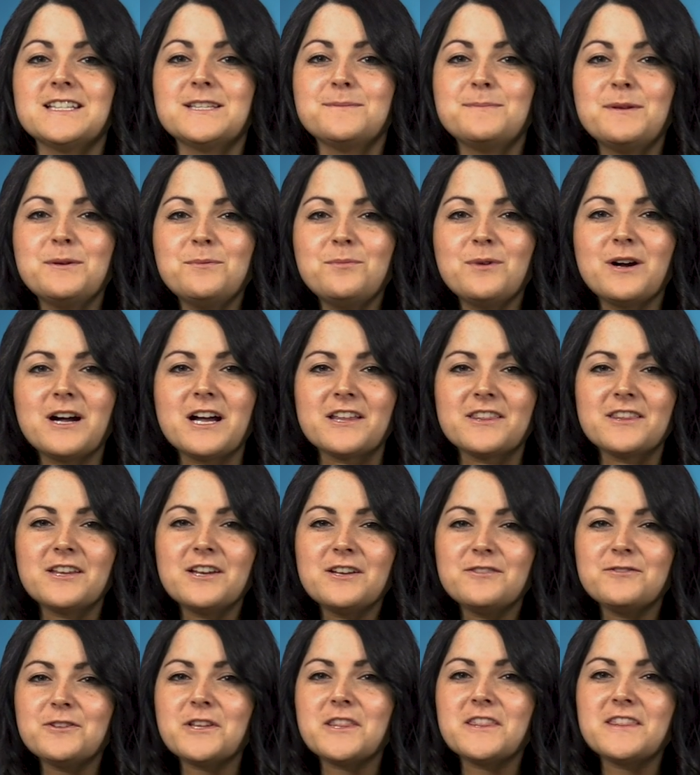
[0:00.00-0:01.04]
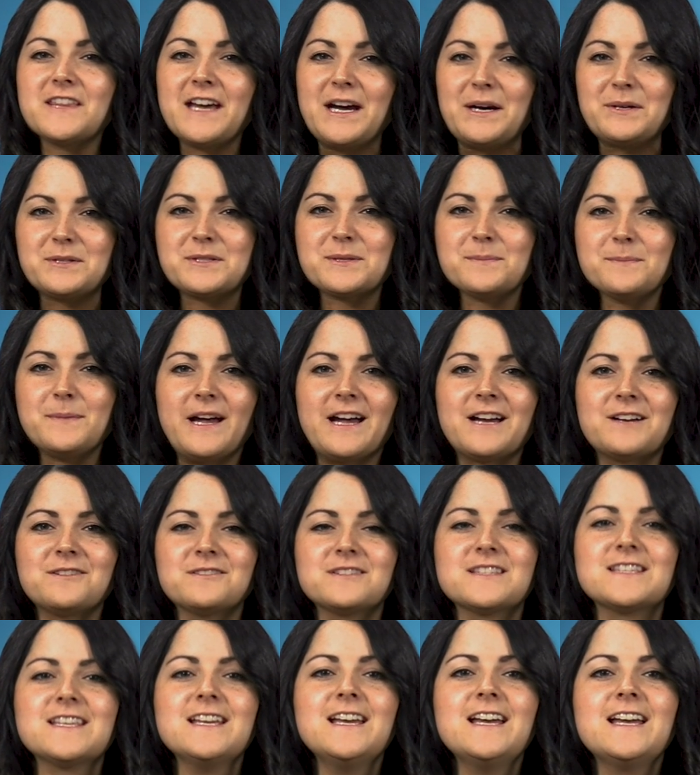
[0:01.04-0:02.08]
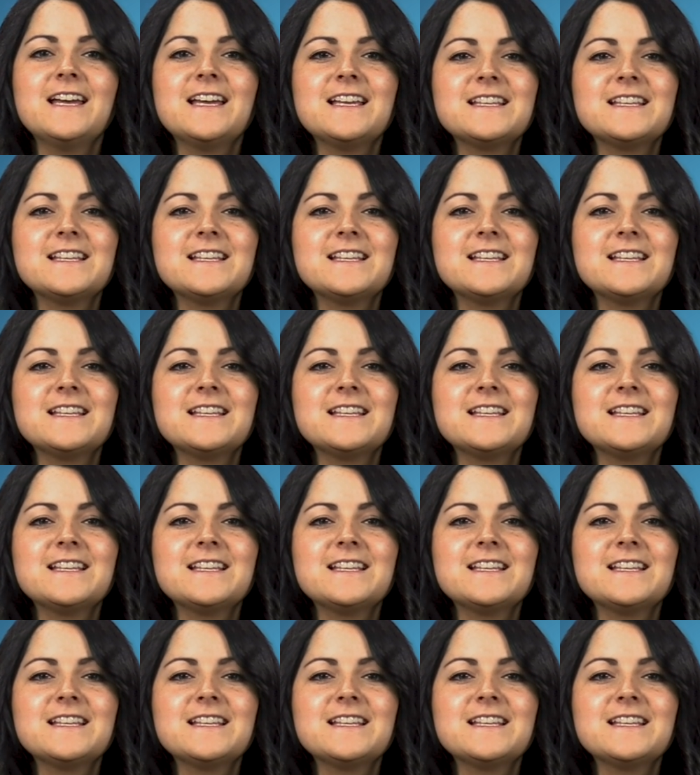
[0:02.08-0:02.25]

to be worth over £1,000,